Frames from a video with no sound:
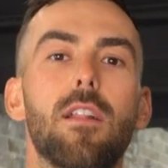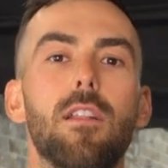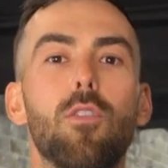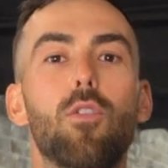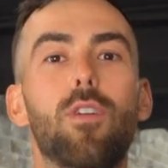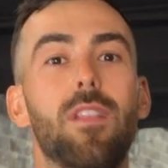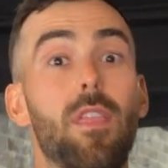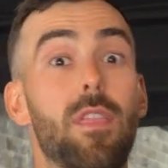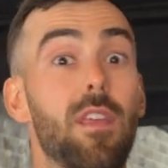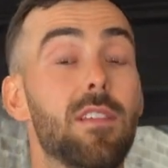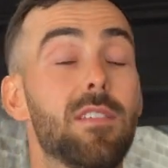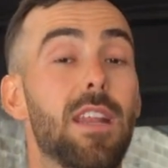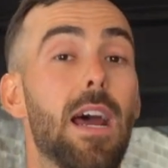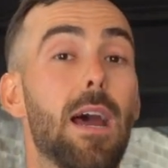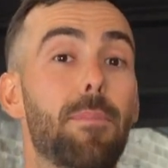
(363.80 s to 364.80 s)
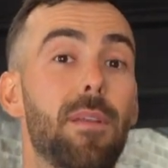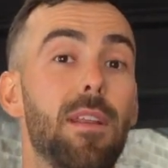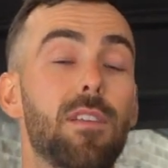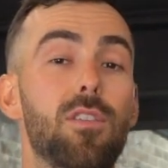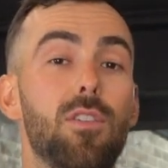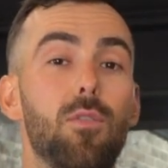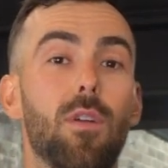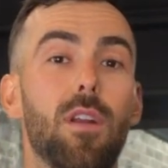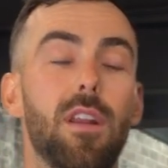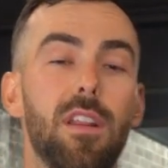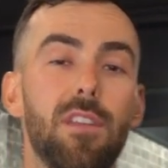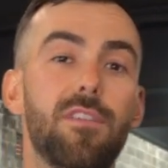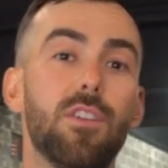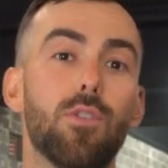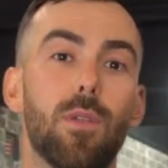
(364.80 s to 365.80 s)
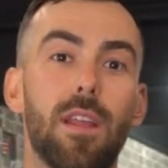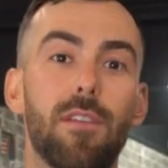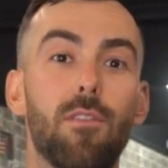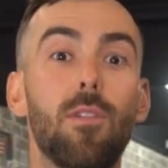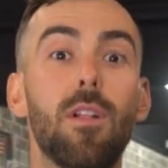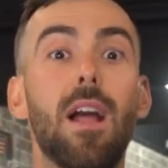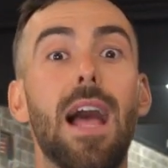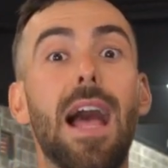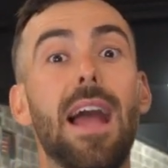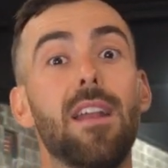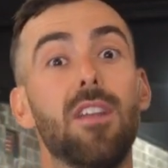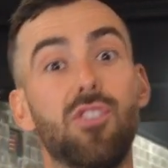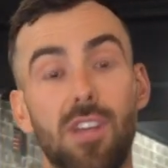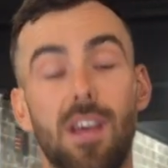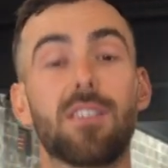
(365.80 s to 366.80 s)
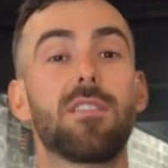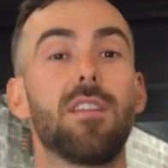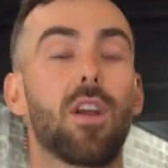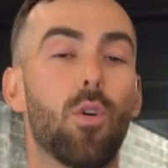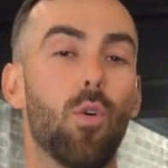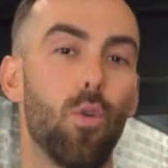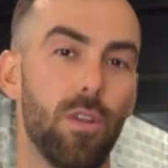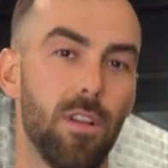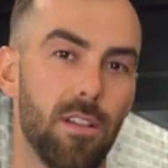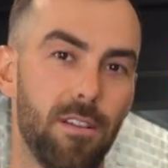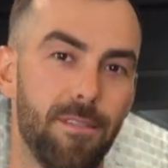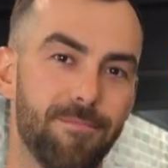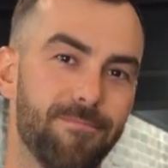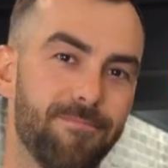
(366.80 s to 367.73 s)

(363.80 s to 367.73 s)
look at the things that are happening to you on an individual level, and adjust accordingly.